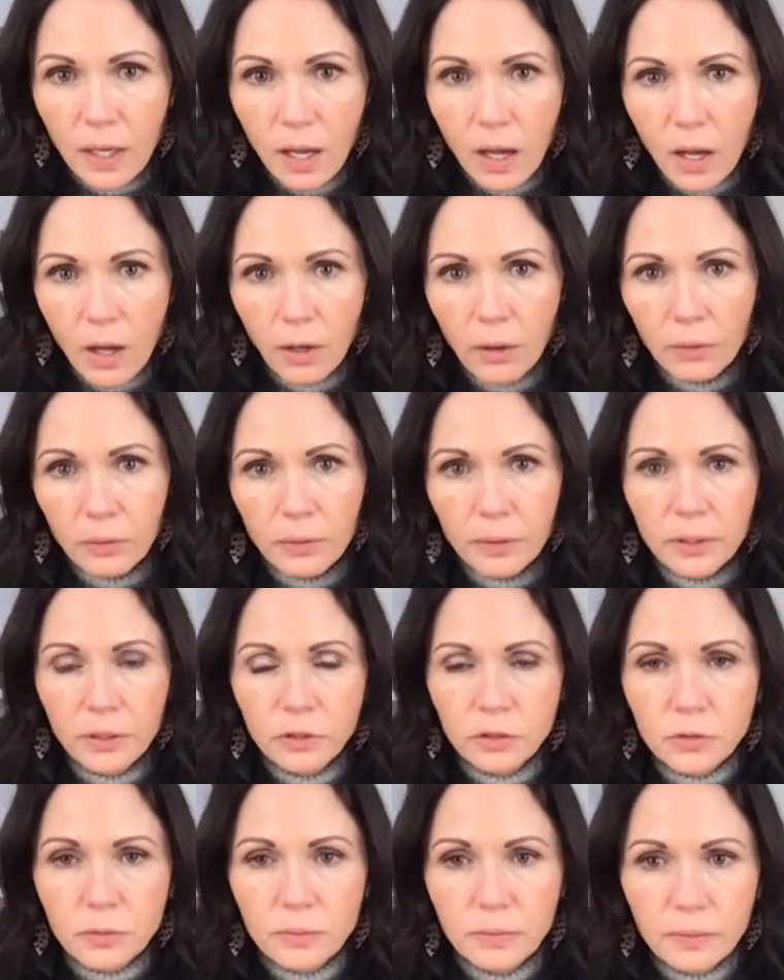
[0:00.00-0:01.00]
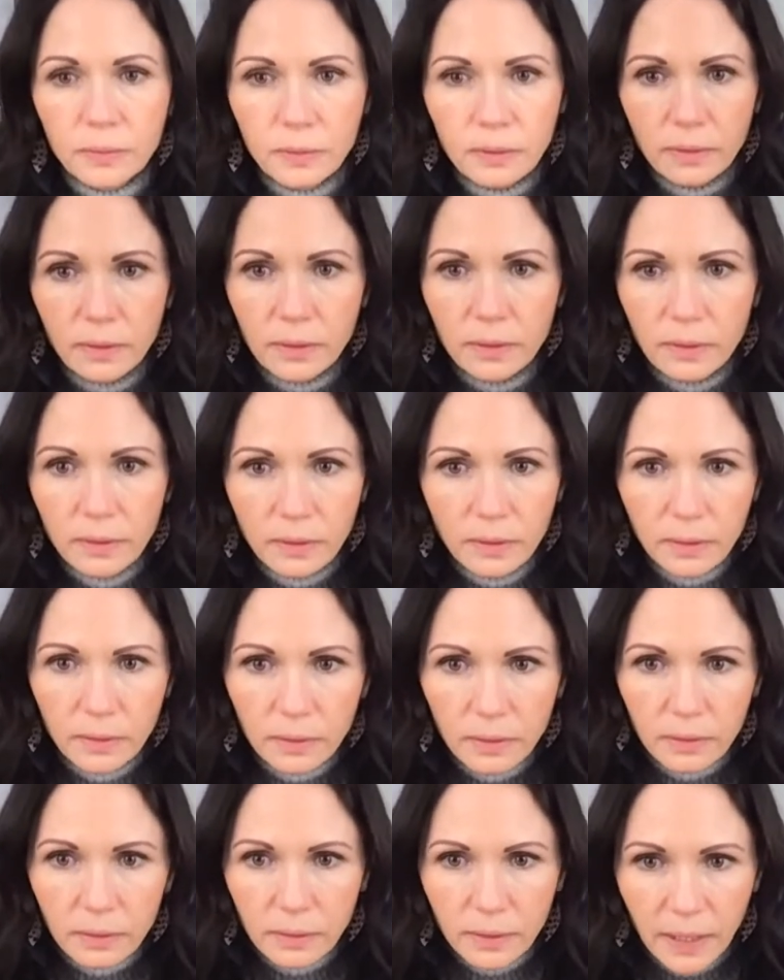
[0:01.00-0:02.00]
Oh,
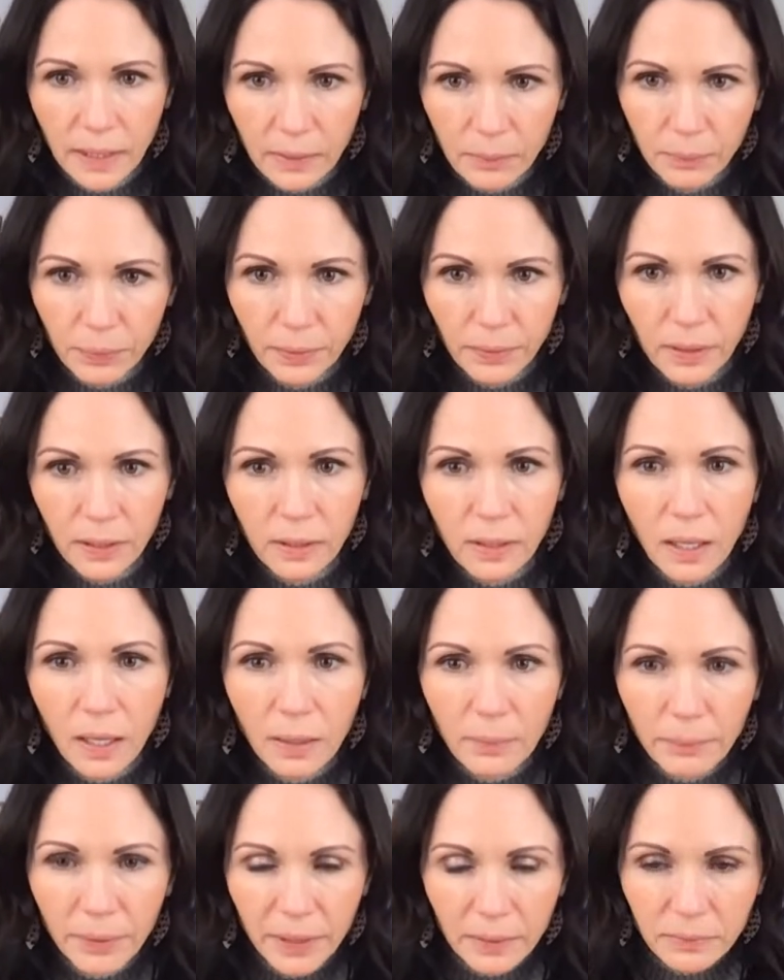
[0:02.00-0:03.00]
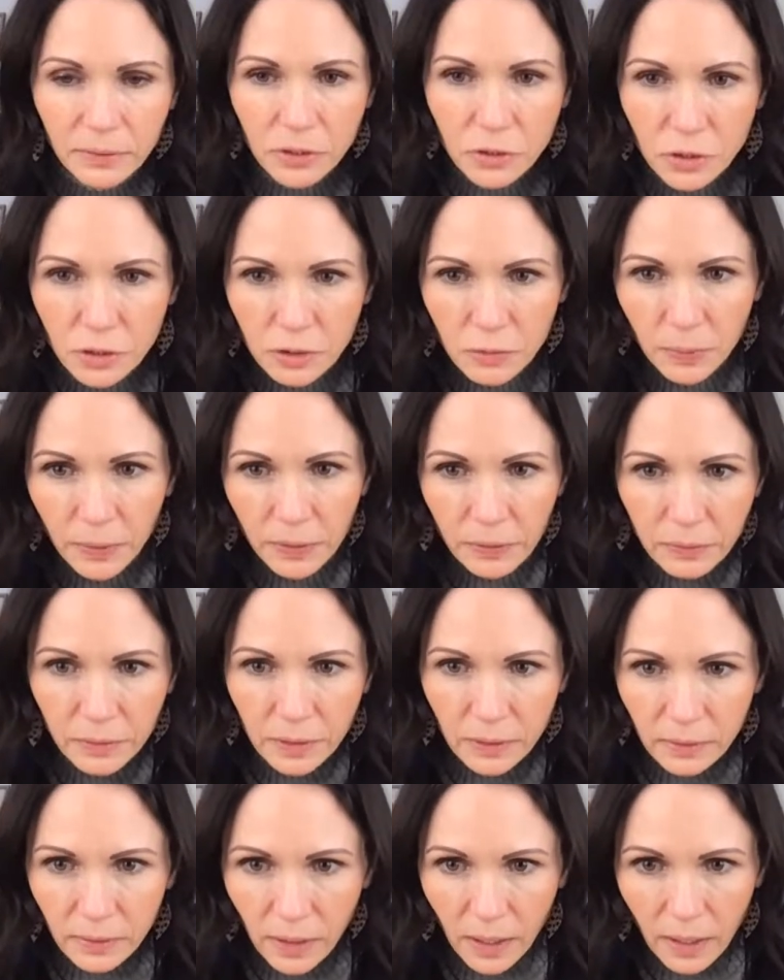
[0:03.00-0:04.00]
Pam says she sprinkled
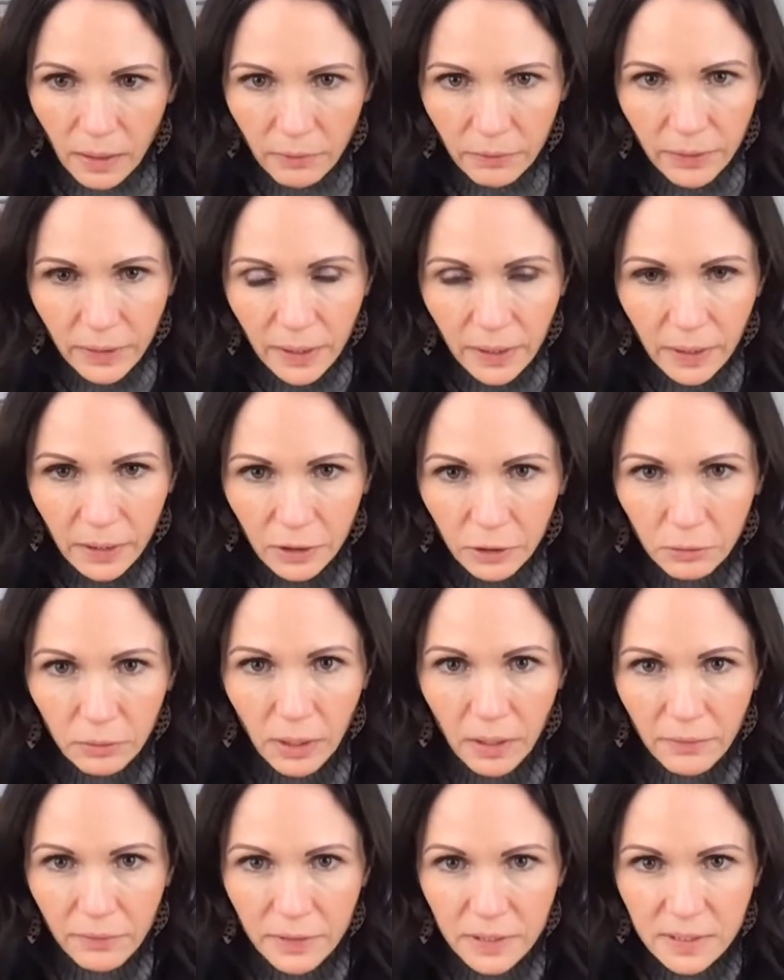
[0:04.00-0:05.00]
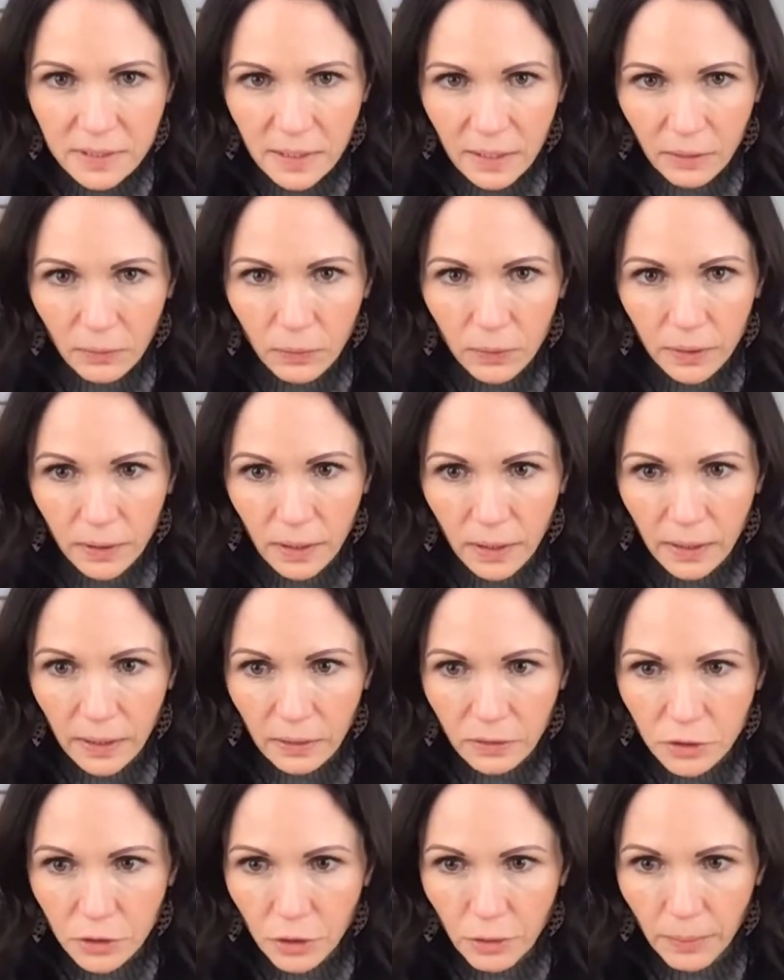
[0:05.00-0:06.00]
the love. You love this set of wood
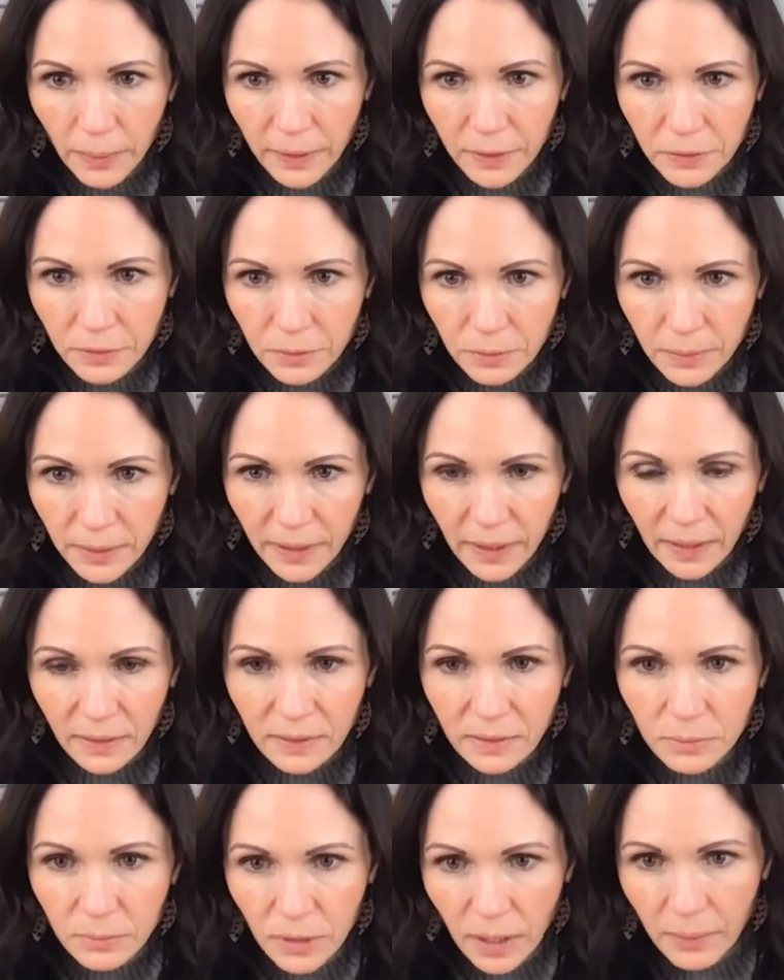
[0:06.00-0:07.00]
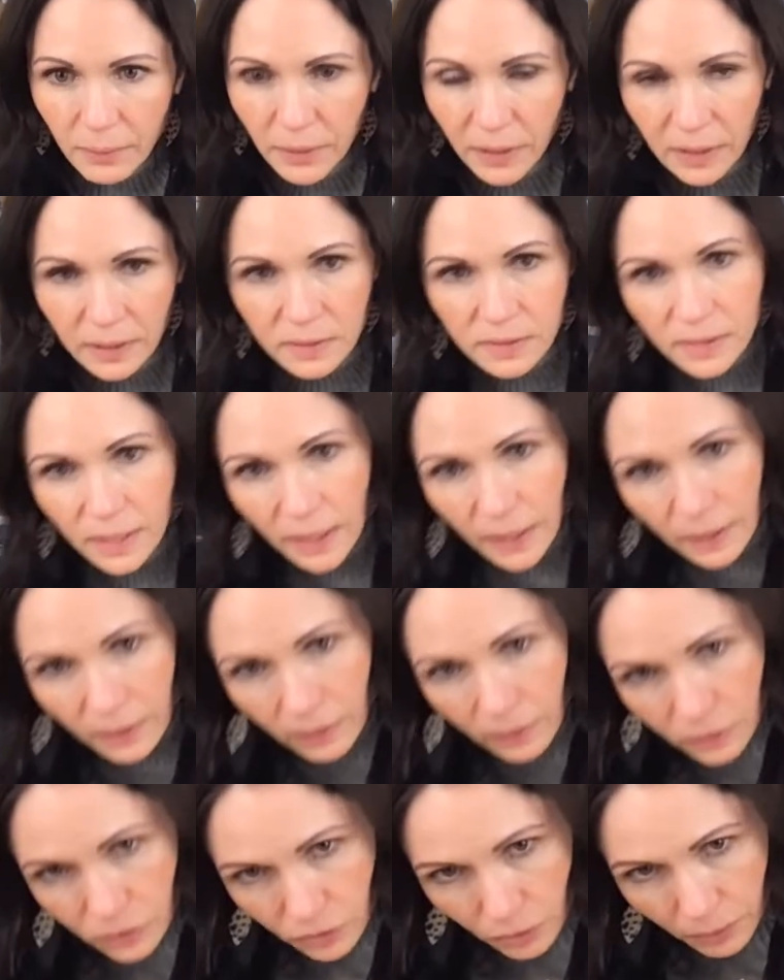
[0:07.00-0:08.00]
cutouts. You hope I do them again sometime because they
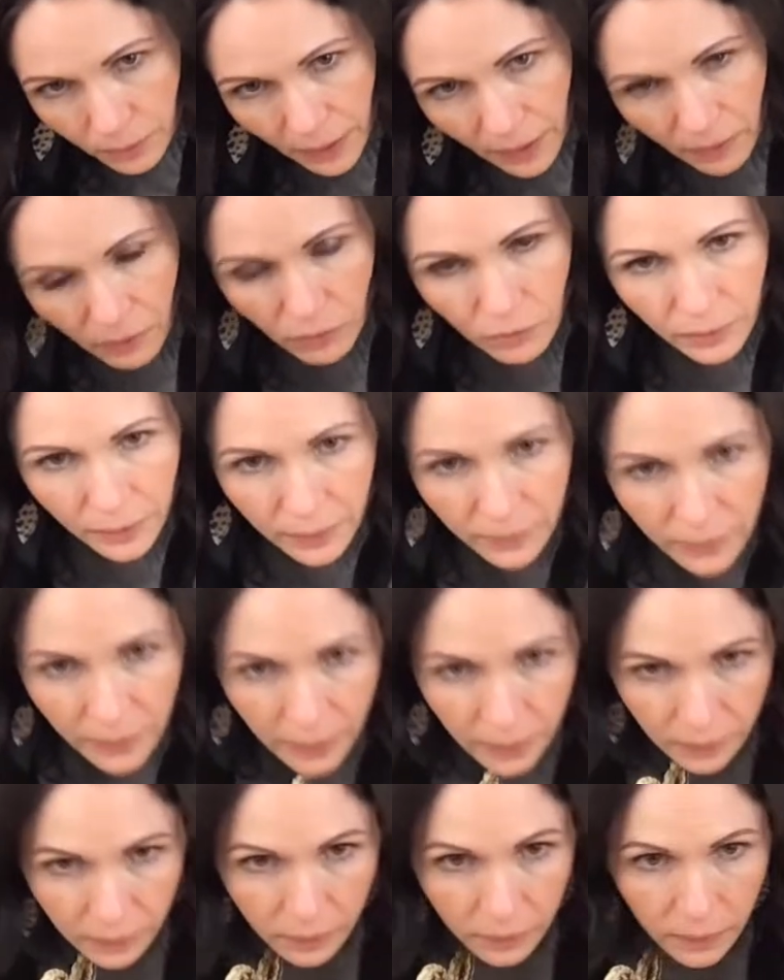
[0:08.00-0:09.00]
sold out quickly.